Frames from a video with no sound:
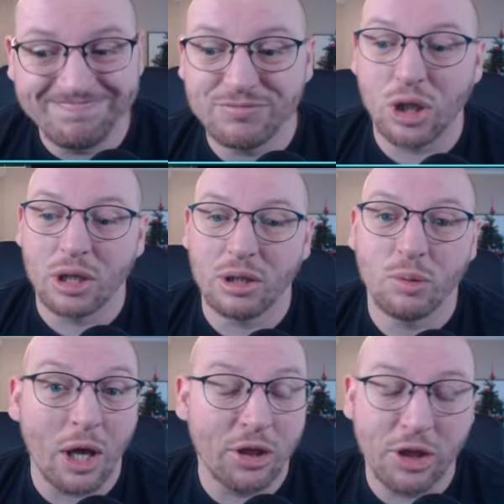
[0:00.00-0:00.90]

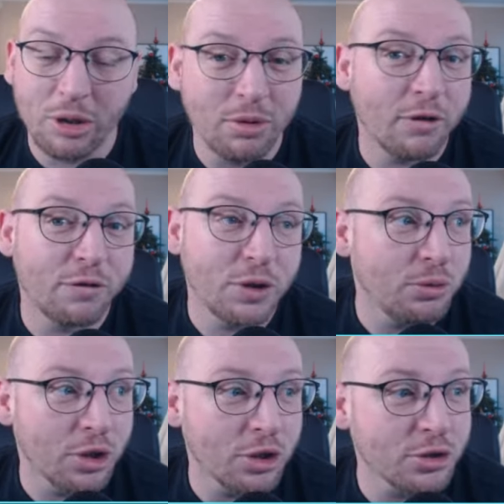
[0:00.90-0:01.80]
I think we're a few
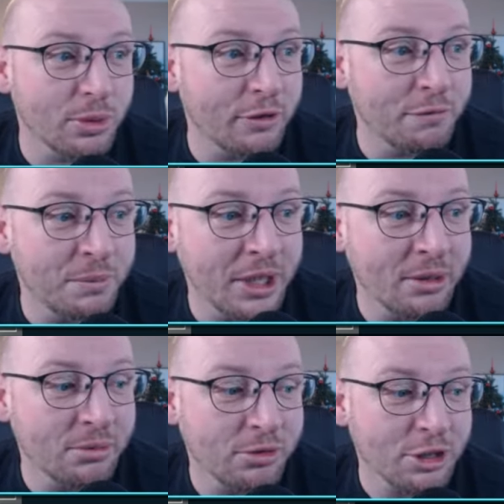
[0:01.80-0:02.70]
years away from being
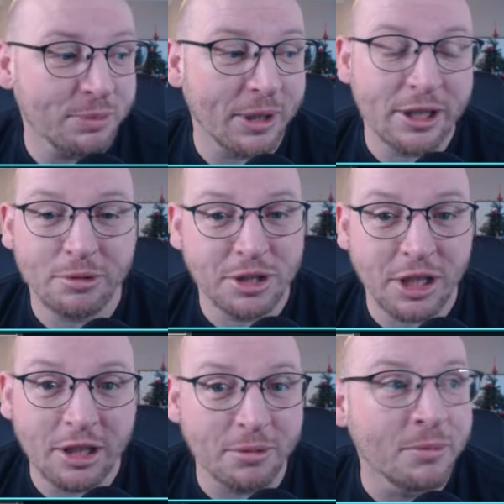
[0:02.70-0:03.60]
able to expand our
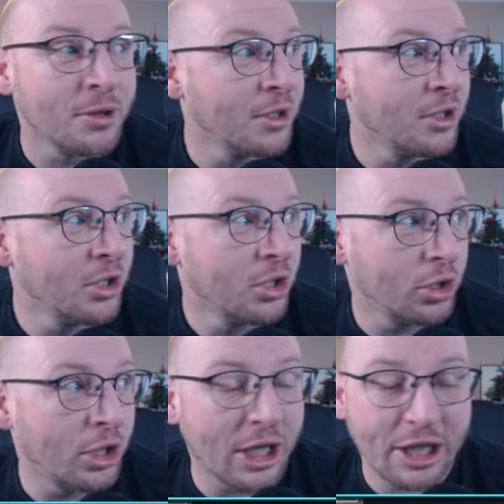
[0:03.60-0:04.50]
stadium.
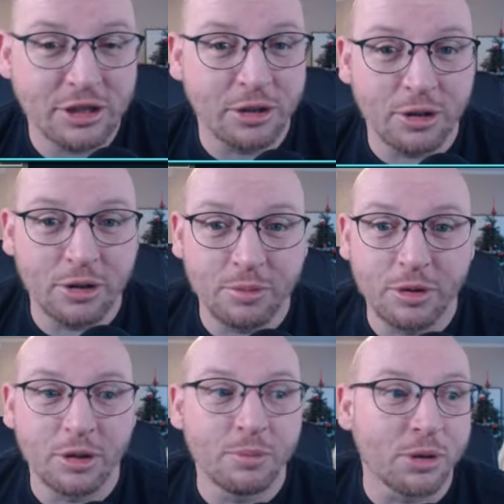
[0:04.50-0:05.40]
Unless
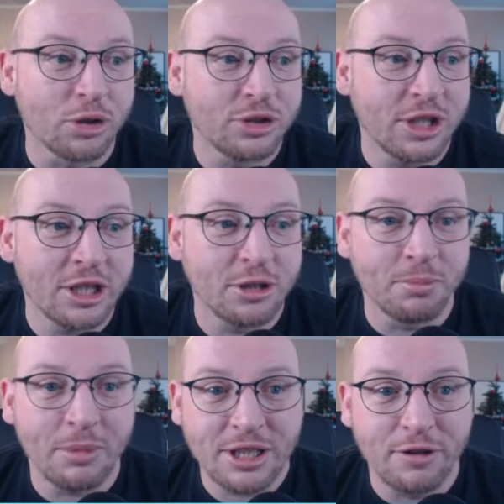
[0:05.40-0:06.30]
the board takes a
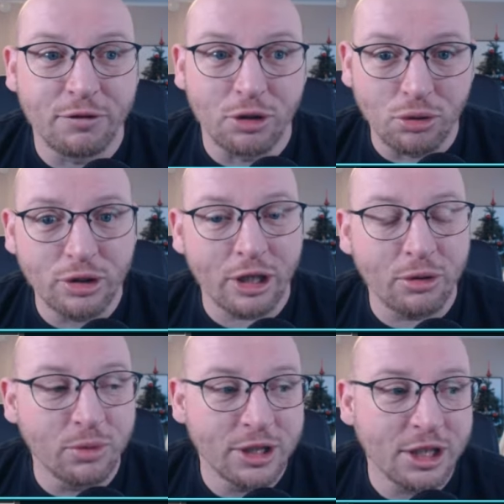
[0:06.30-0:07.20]
massive loan
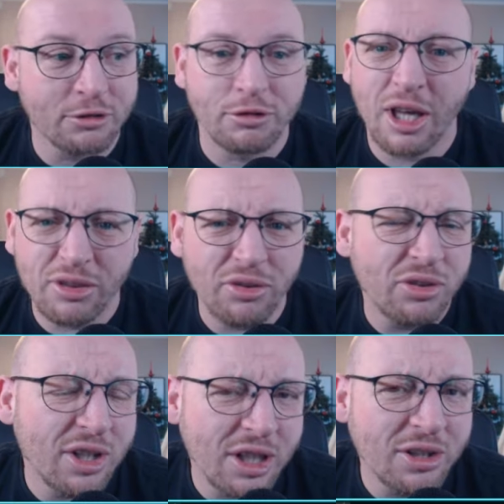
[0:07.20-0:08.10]
out, which I'd rather
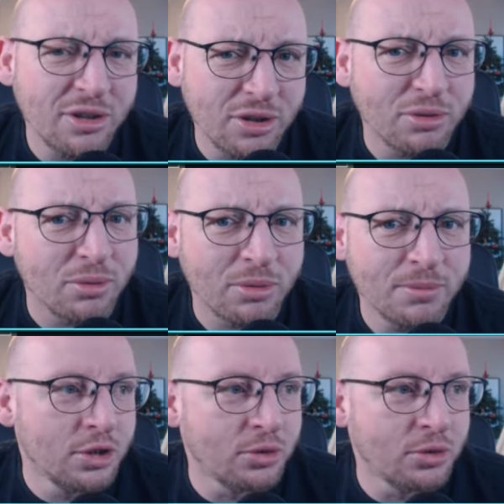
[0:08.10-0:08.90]
they didn't do.